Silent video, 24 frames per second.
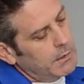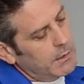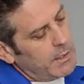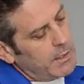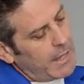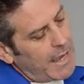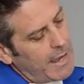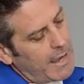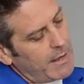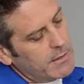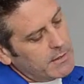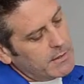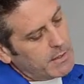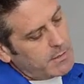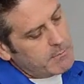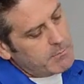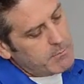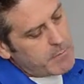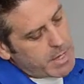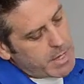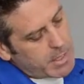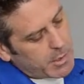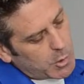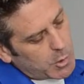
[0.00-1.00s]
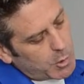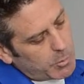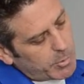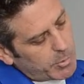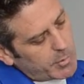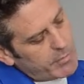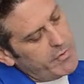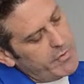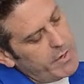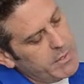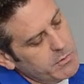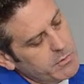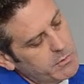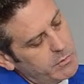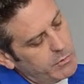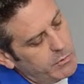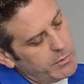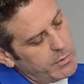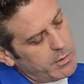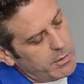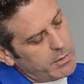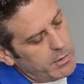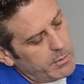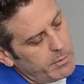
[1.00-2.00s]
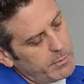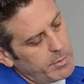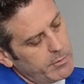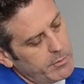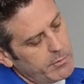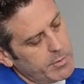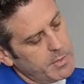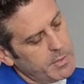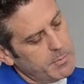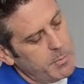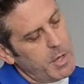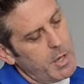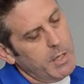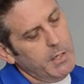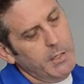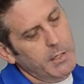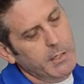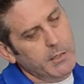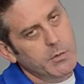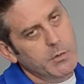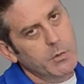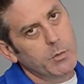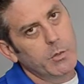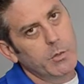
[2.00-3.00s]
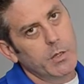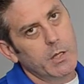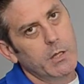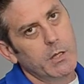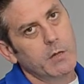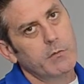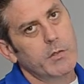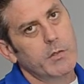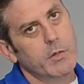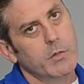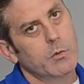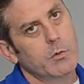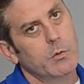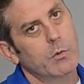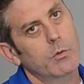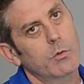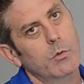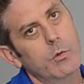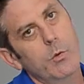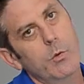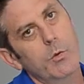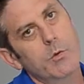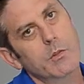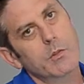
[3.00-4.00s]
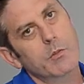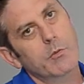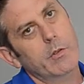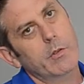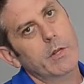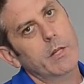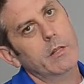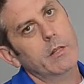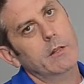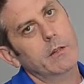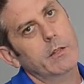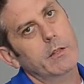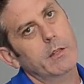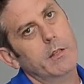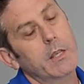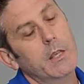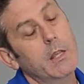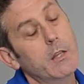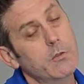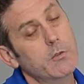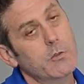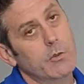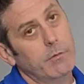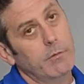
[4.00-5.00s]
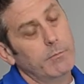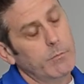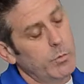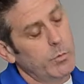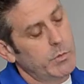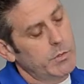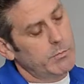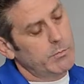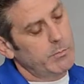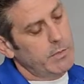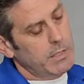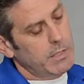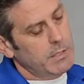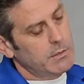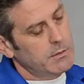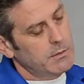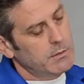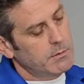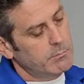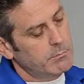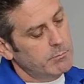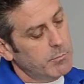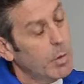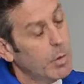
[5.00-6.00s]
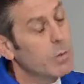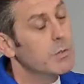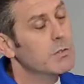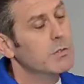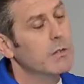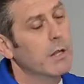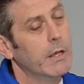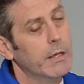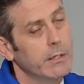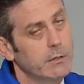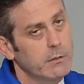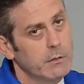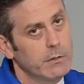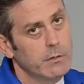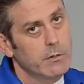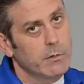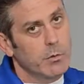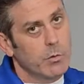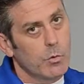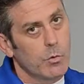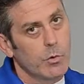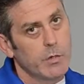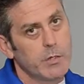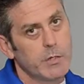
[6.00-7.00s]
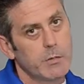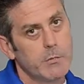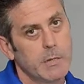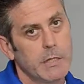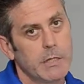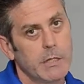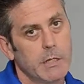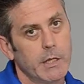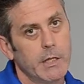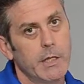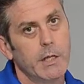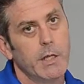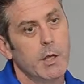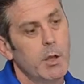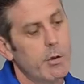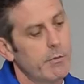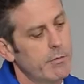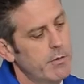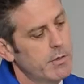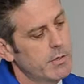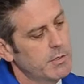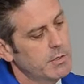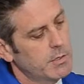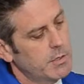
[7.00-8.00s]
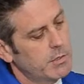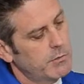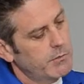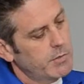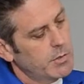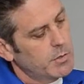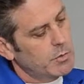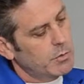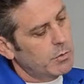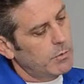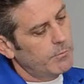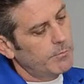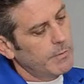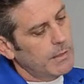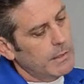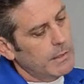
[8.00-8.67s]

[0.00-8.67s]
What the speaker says: As a medical professional, you're going to be responding to an individual who is critically injured, which means most likely you're going to be leaning over this individual,